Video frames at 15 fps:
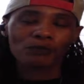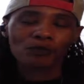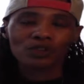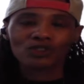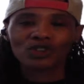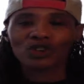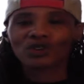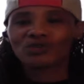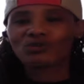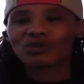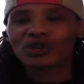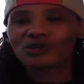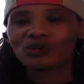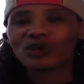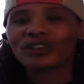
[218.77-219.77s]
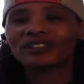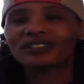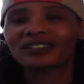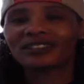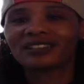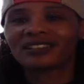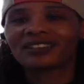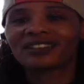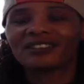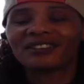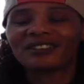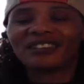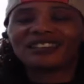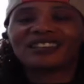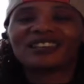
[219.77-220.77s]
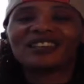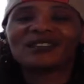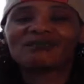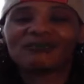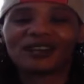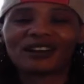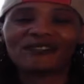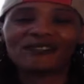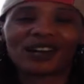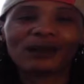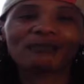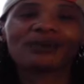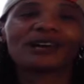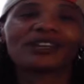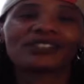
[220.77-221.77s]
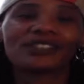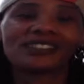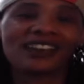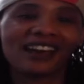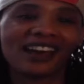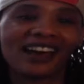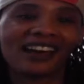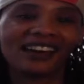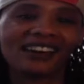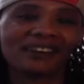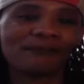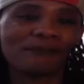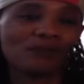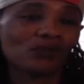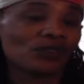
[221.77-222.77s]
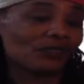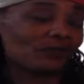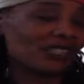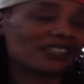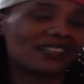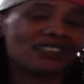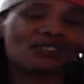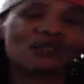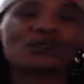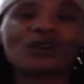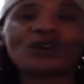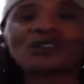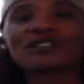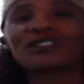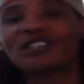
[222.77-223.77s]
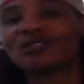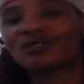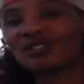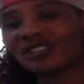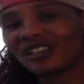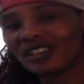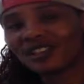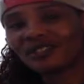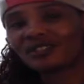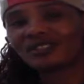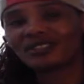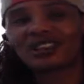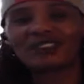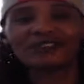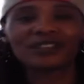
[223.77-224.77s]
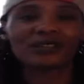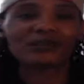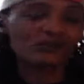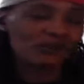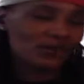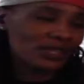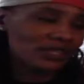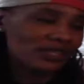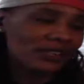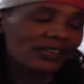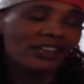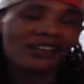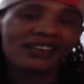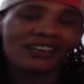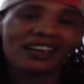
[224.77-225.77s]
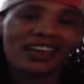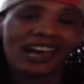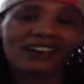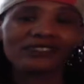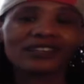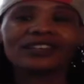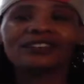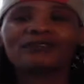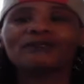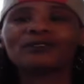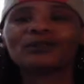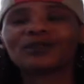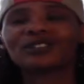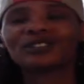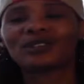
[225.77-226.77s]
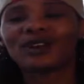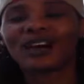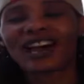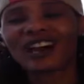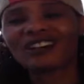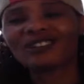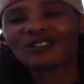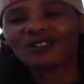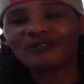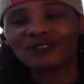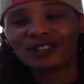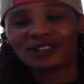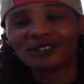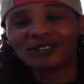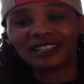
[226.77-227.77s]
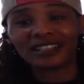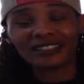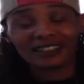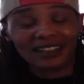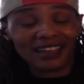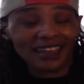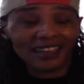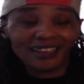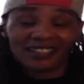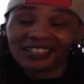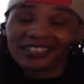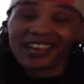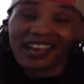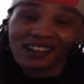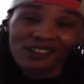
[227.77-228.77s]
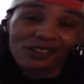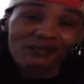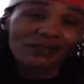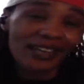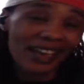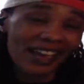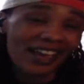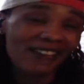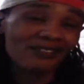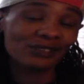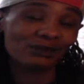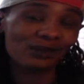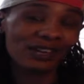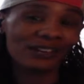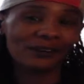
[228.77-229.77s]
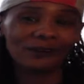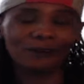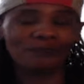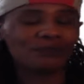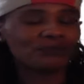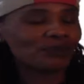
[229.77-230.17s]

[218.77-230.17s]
So we want to keep our vibration high, because the words that you tell yourself can really have an influence on how you feel and actually how you behave as well.